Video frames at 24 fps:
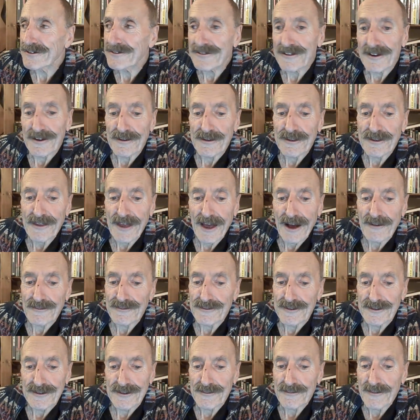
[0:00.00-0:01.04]
as did
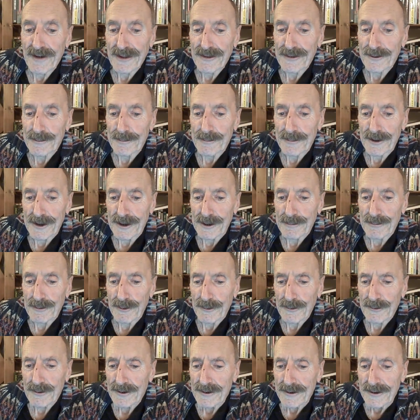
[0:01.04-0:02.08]
thousands of other
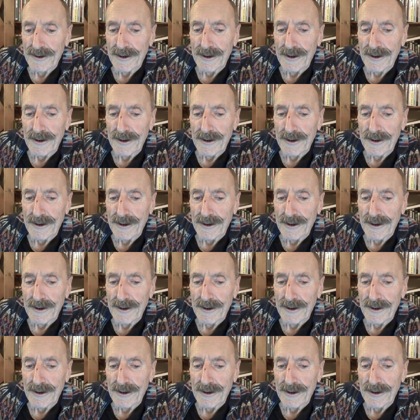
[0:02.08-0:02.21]
people,